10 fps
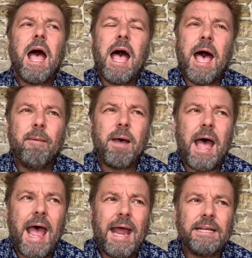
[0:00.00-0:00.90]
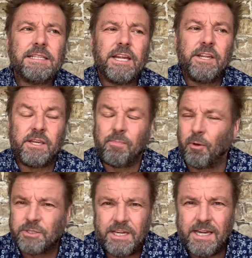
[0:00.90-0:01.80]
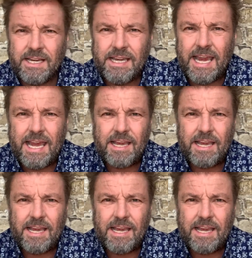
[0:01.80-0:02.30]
And the deposit you're going to need,